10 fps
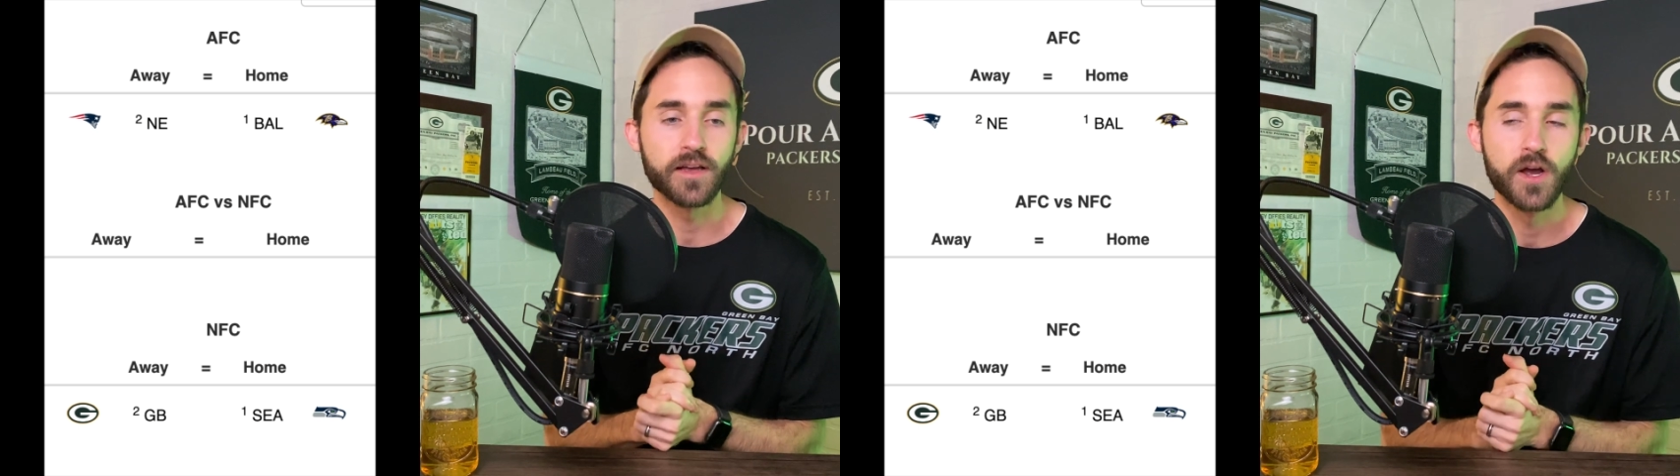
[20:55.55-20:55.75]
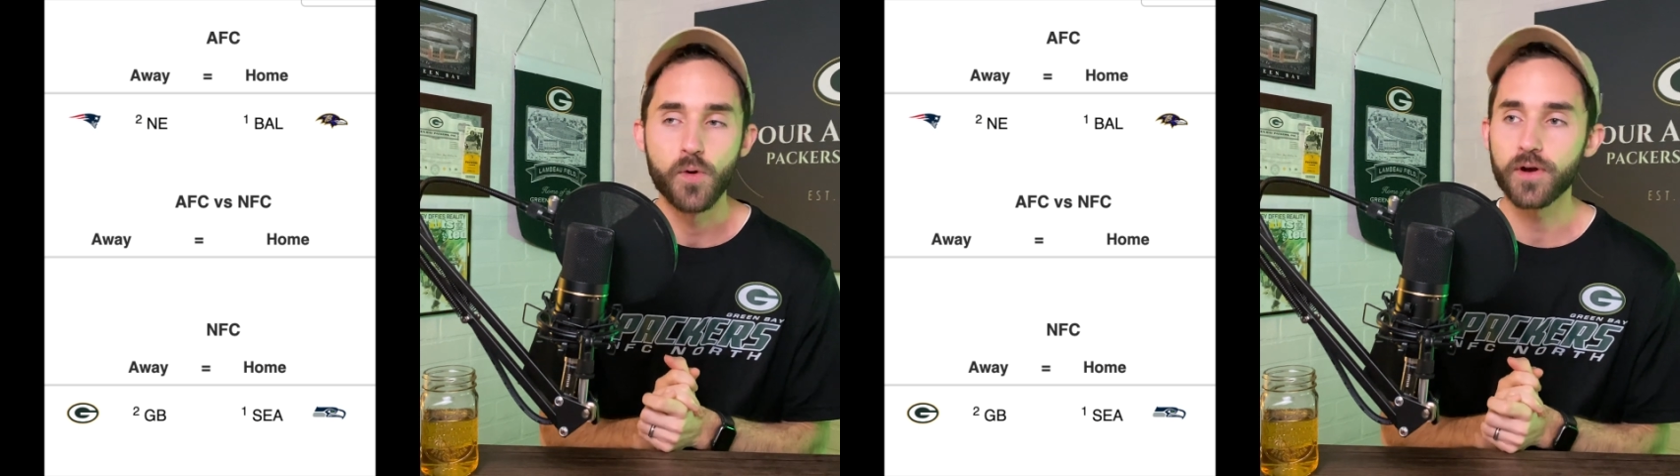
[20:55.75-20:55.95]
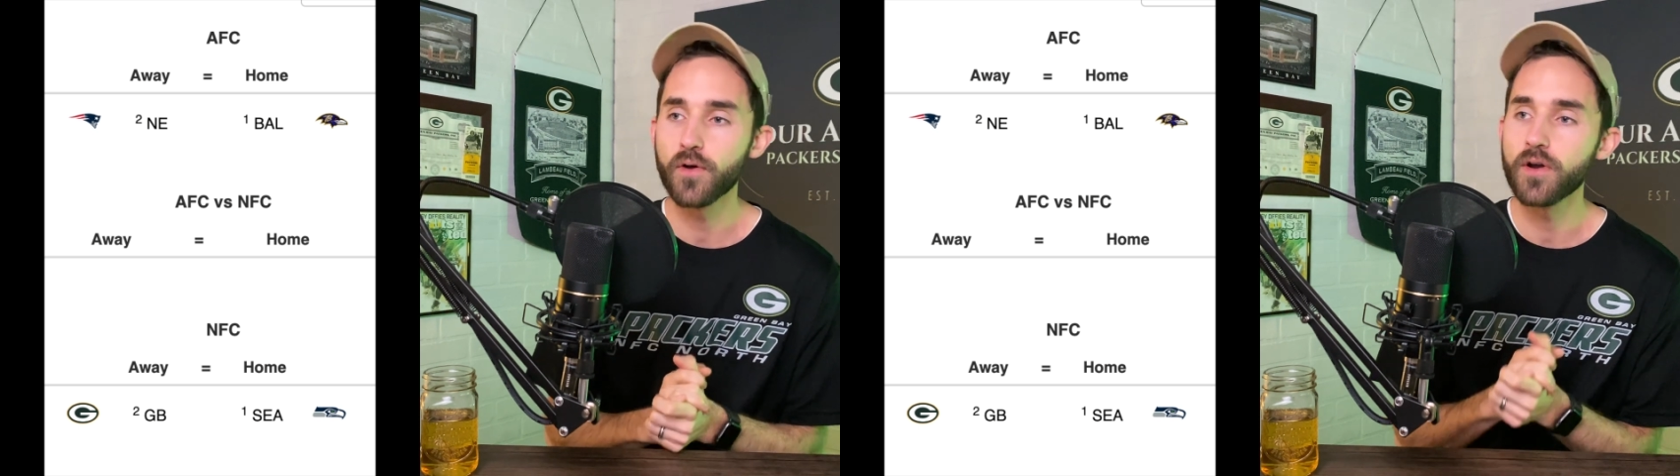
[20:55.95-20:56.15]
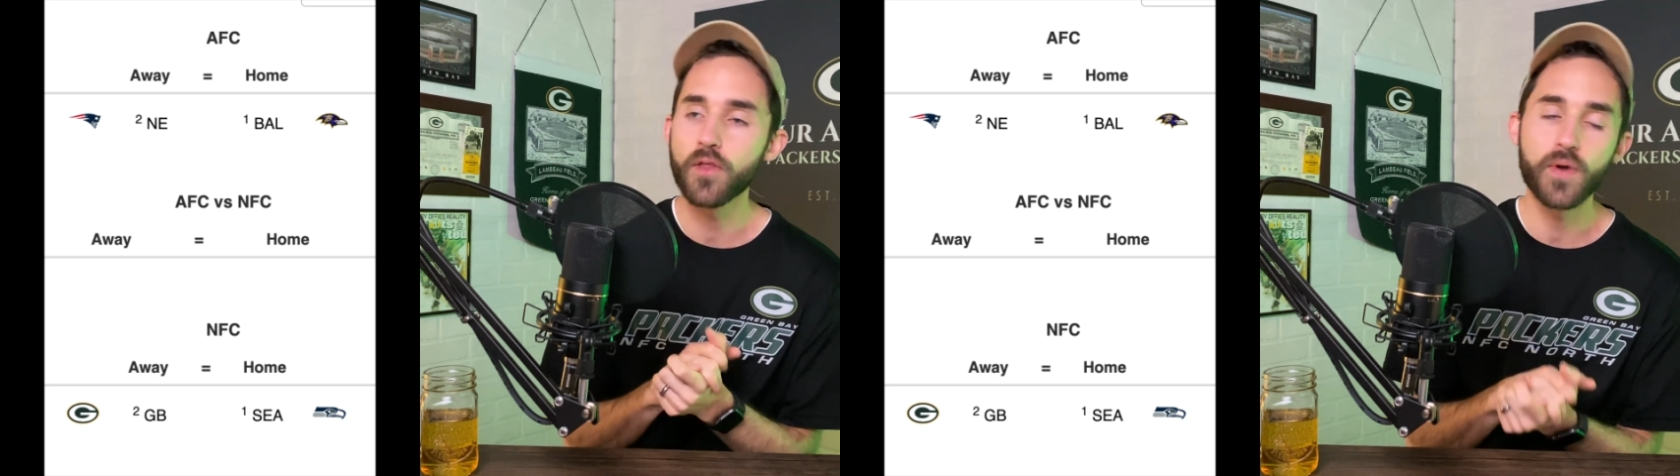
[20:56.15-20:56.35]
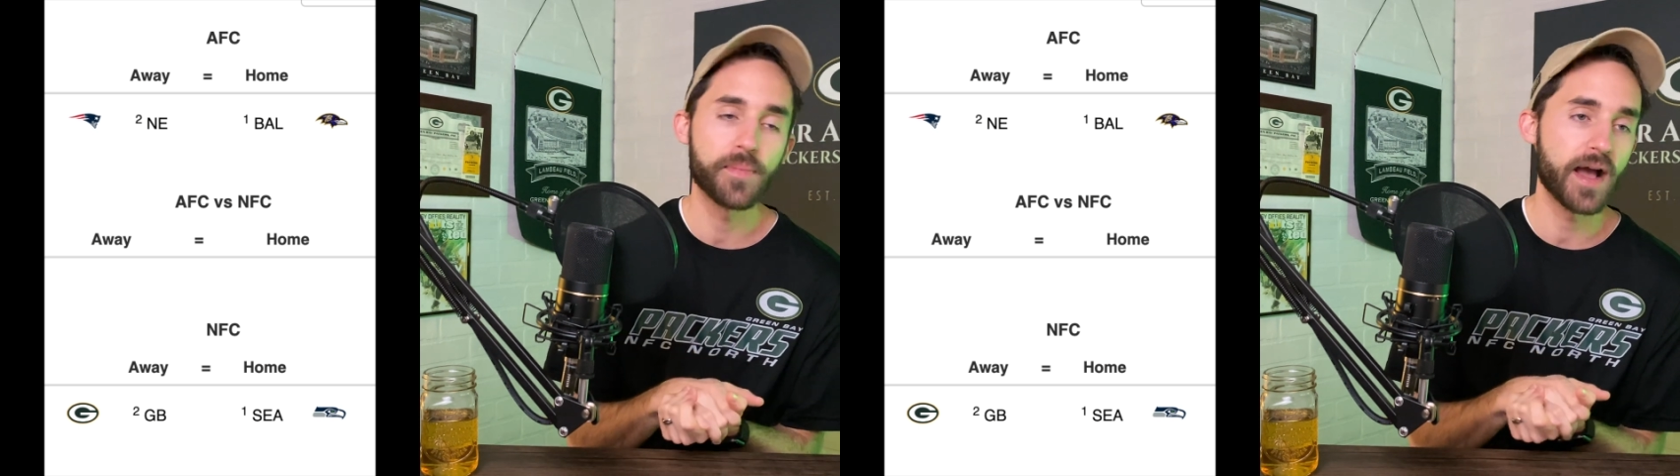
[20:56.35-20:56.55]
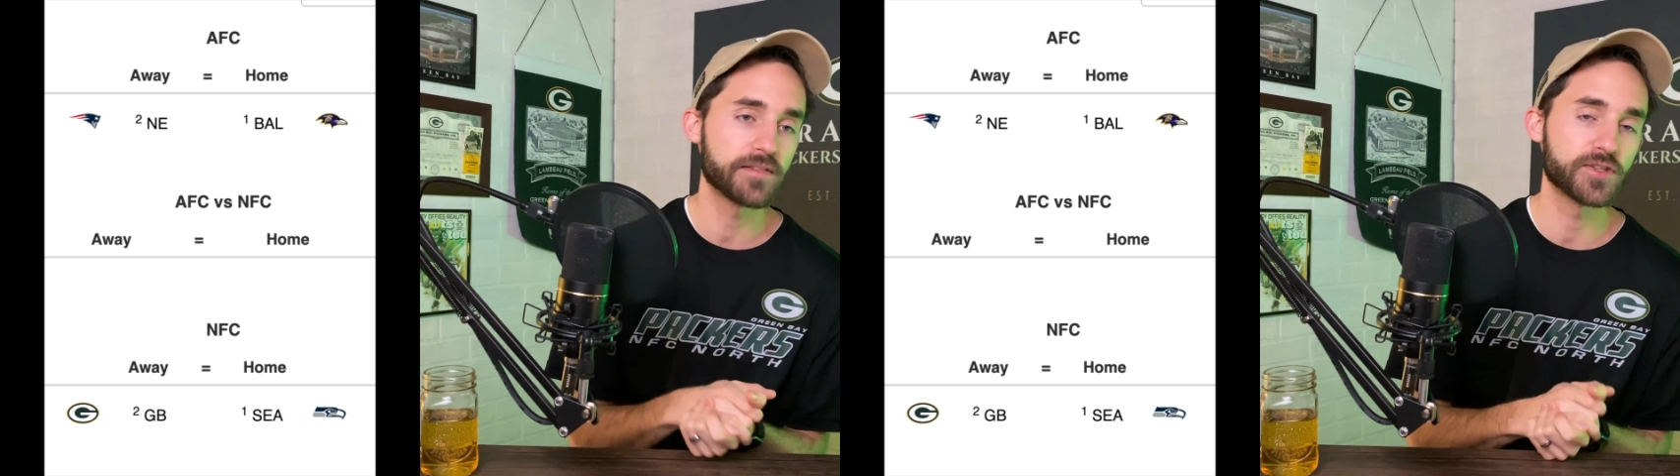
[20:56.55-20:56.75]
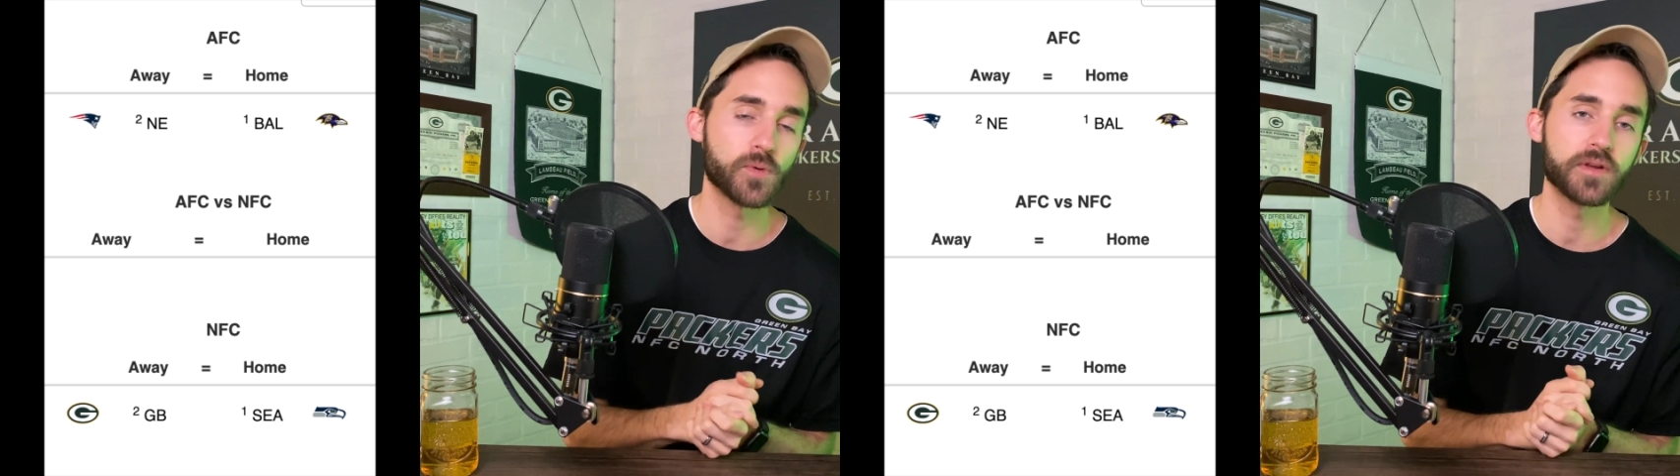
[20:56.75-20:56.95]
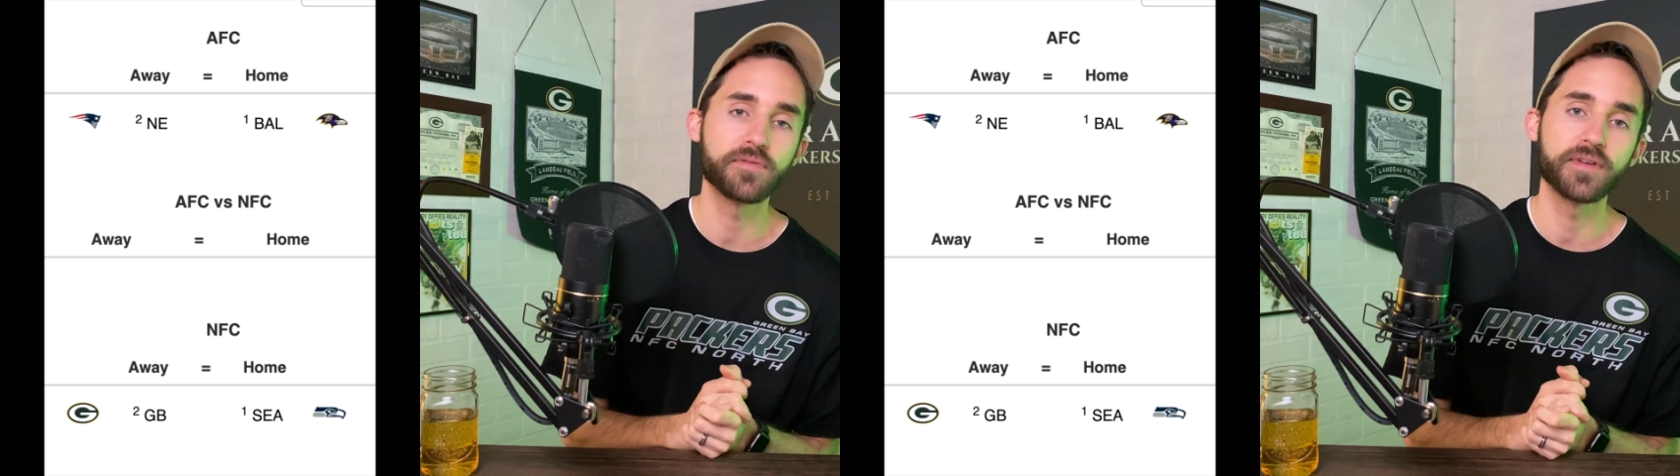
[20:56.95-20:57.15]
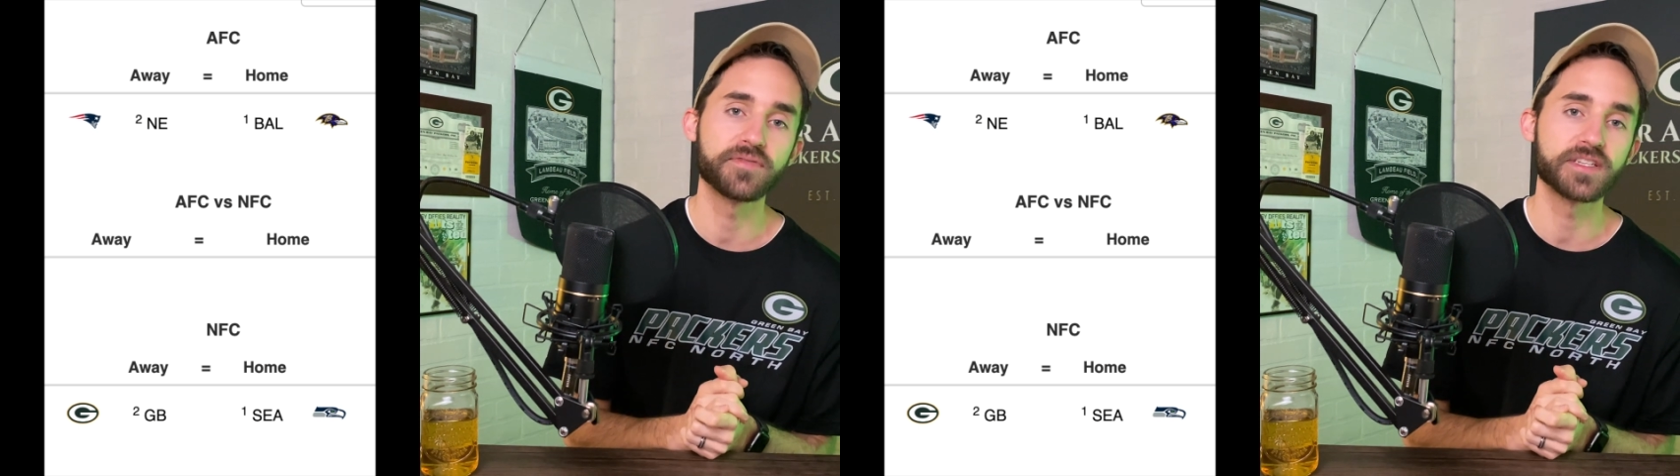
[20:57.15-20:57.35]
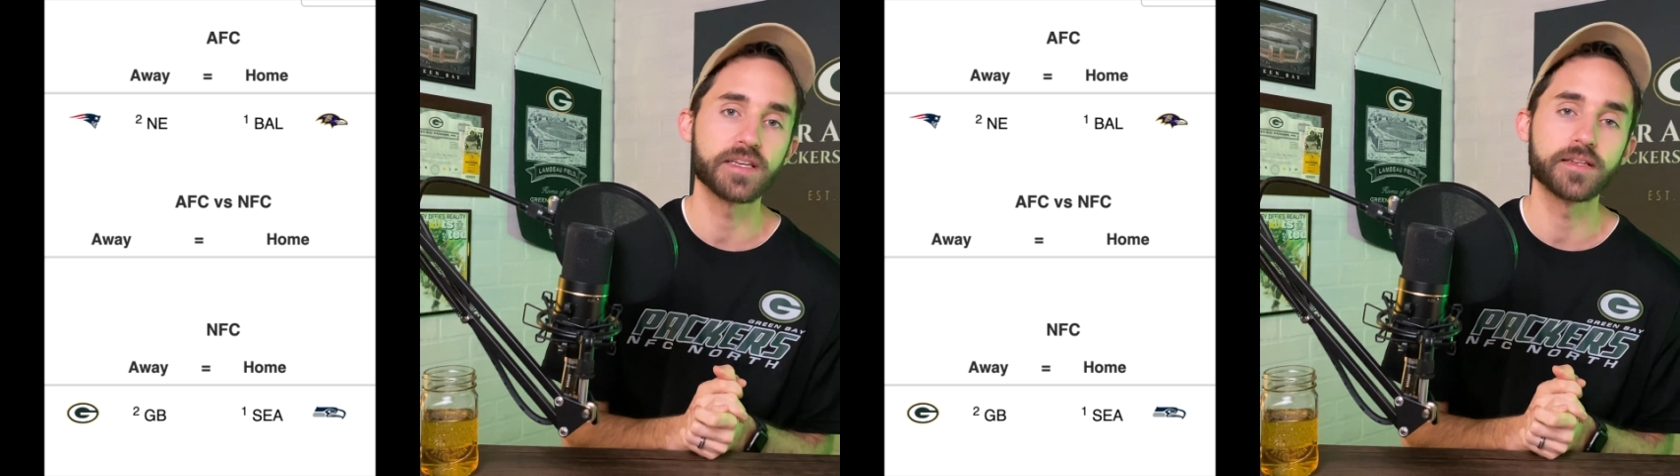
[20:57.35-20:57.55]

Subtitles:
We're going all the way back to 2015,